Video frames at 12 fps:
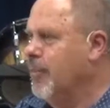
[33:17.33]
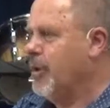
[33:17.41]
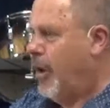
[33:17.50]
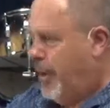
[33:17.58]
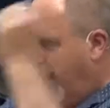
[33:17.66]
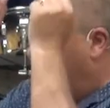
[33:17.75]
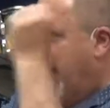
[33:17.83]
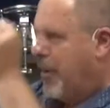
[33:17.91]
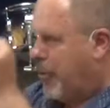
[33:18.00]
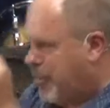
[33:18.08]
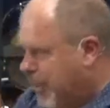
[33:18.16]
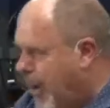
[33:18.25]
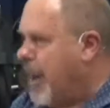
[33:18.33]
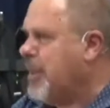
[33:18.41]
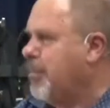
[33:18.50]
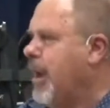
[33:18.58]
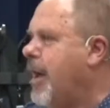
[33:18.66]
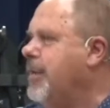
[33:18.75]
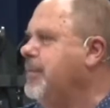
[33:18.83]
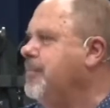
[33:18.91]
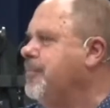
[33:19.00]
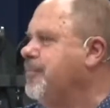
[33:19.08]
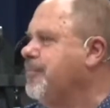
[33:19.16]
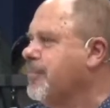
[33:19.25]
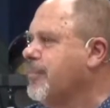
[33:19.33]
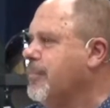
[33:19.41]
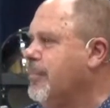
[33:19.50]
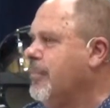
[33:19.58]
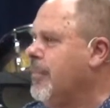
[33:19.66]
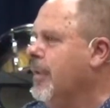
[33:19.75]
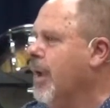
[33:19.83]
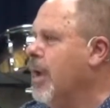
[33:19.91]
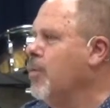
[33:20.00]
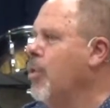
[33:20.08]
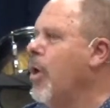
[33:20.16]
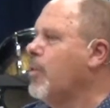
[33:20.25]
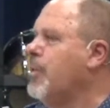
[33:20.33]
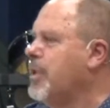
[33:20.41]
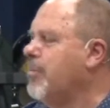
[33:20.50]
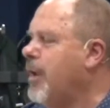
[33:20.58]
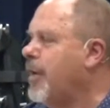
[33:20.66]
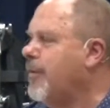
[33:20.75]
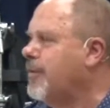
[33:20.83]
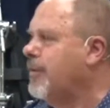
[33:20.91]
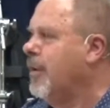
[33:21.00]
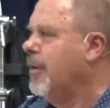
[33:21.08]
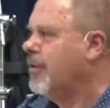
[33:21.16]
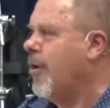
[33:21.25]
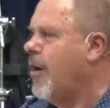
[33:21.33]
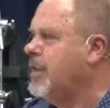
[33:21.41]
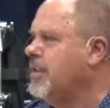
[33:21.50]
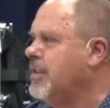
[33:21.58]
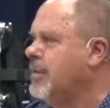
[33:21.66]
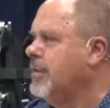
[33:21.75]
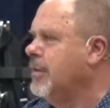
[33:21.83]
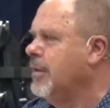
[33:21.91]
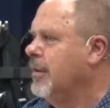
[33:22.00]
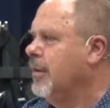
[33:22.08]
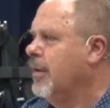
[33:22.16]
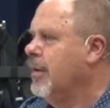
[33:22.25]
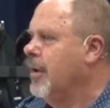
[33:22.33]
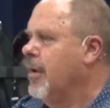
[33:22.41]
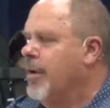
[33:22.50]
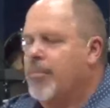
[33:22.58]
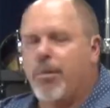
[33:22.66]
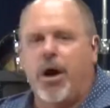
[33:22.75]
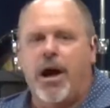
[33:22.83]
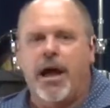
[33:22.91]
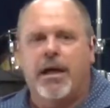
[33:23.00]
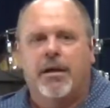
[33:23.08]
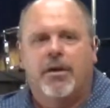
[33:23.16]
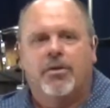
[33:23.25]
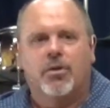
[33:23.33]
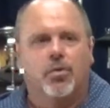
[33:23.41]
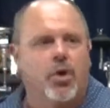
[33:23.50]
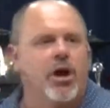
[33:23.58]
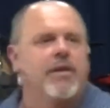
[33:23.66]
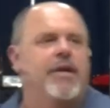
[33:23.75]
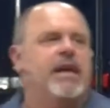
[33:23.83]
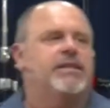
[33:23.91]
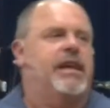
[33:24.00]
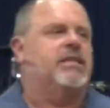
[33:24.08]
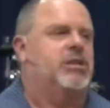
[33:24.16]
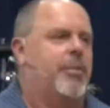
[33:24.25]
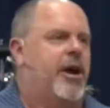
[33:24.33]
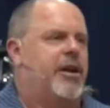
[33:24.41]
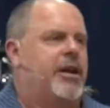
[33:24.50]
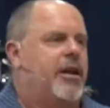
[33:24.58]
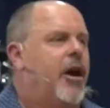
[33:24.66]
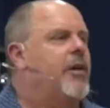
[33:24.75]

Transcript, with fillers: We've got to know how to apply the blood and work with the blood of Christ by the word of our testimony.